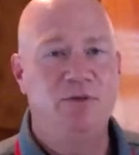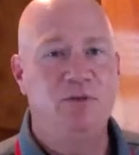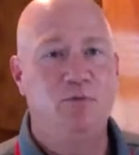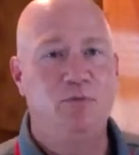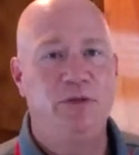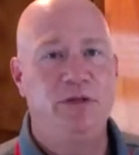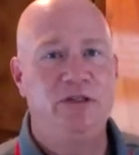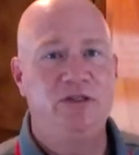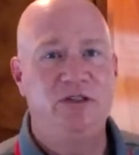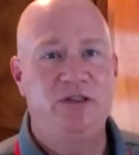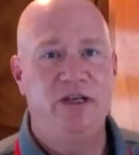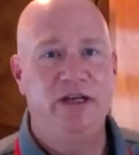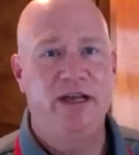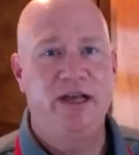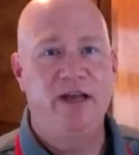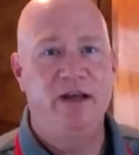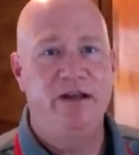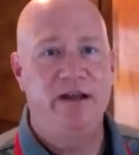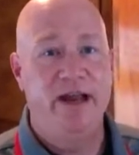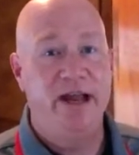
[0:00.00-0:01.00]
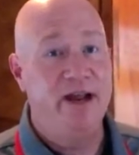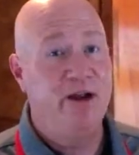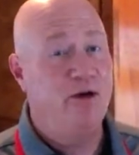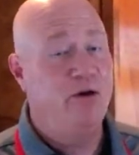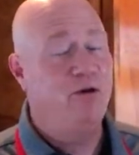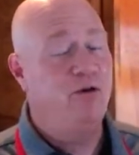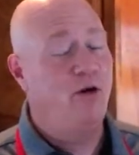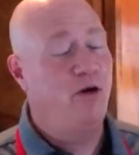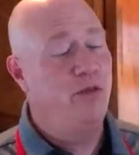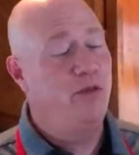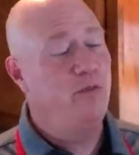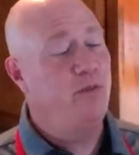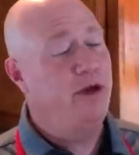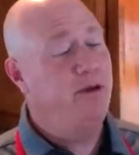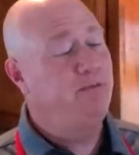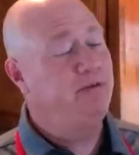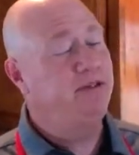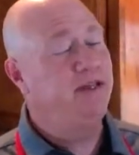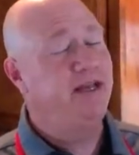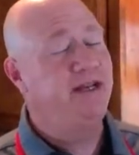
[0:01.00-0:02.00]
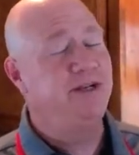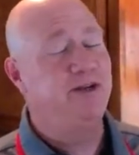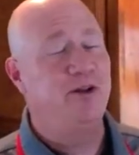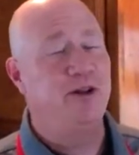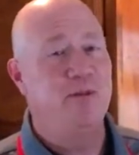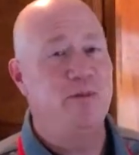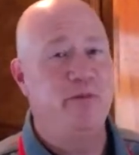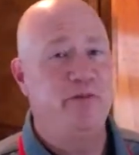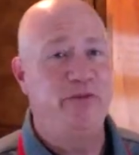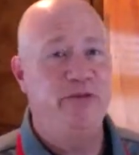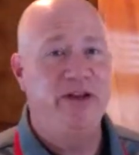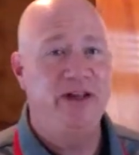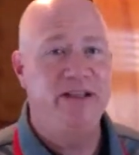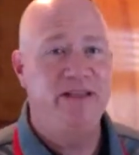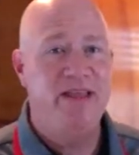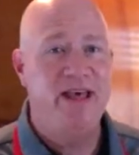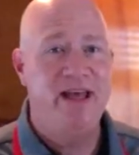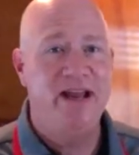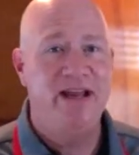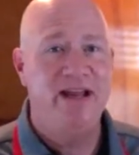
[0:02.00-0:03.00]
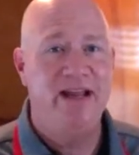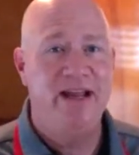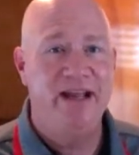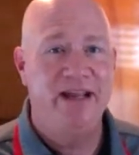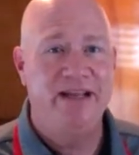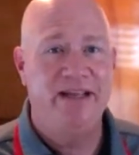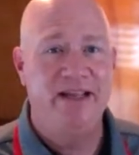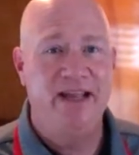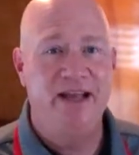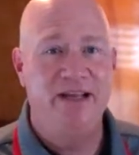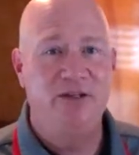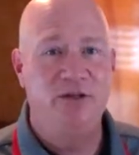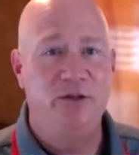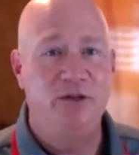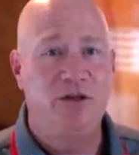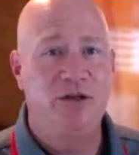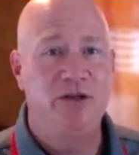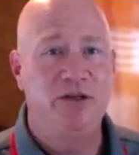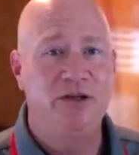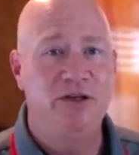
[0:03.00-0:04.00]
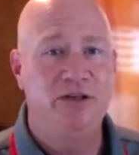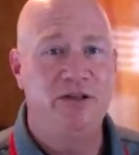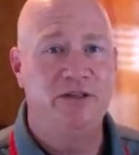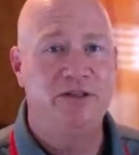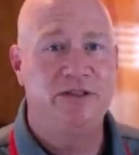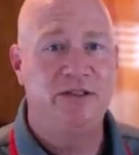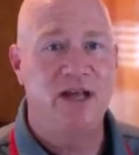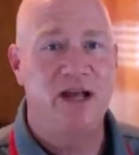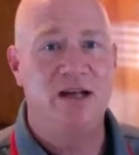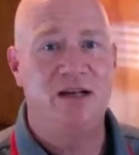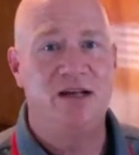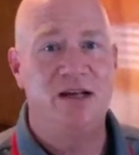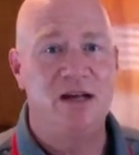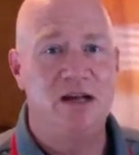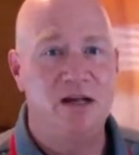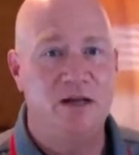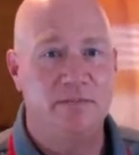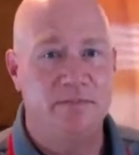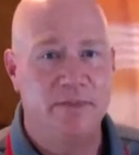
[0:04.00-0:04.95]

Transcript: So please check out, and are on the website. Don't let me forget that, at heckyeahYouCanCook.com.